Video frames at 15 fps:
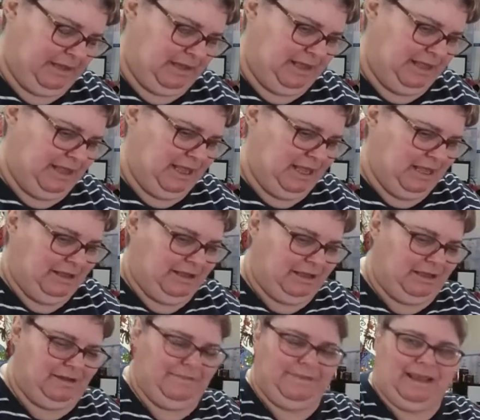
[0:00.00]
I think it's
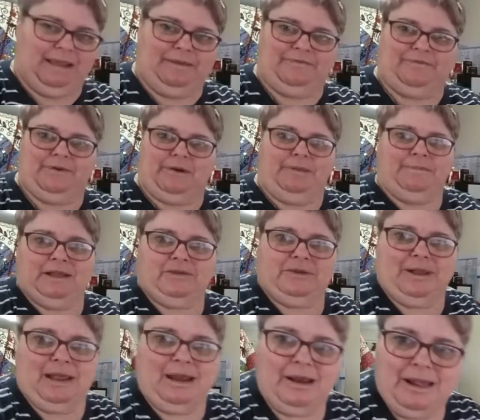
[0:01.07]
going to be very
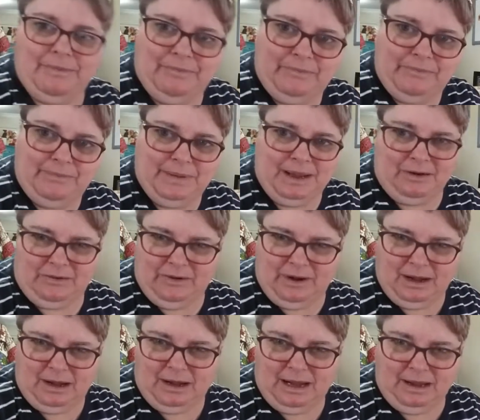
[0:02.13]
much end up being
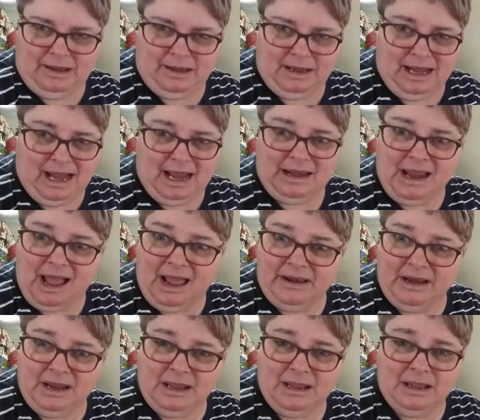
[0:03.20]
treated as the
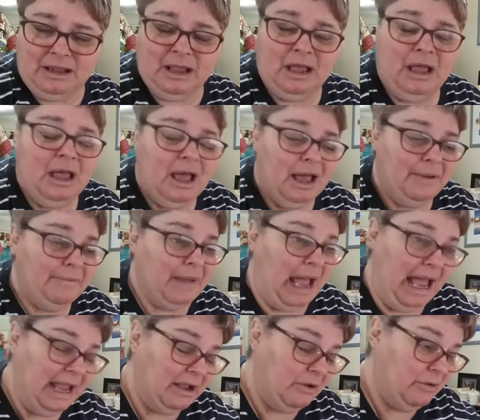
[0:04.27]
Antarctic is
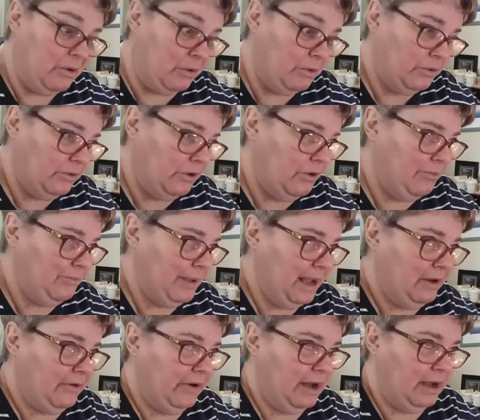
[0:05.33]
it could also be
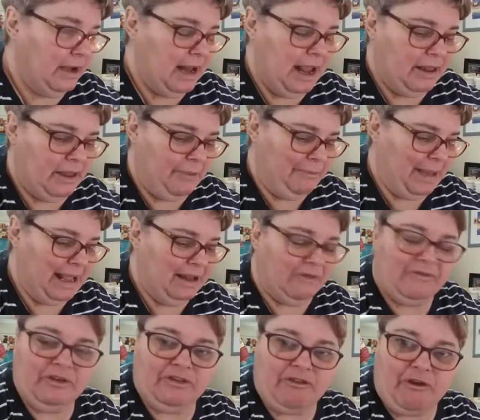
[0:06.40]
treated as a
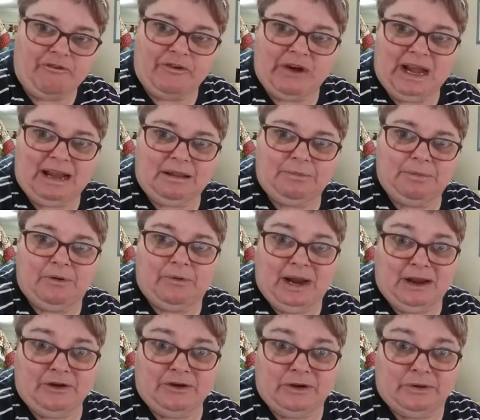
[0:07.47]
baseless further
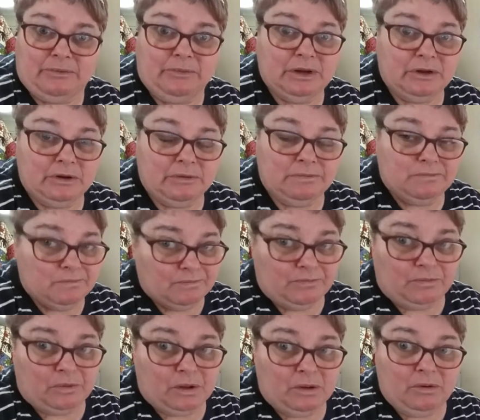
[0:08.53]
exploration, which
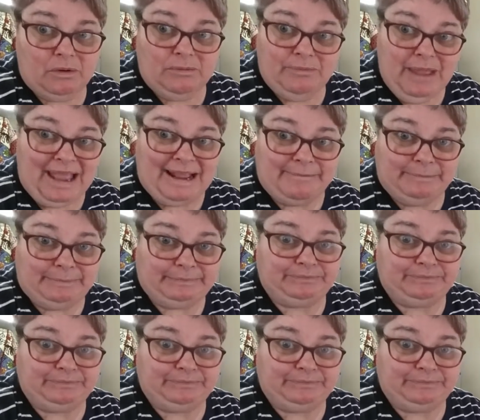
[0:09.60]
could be.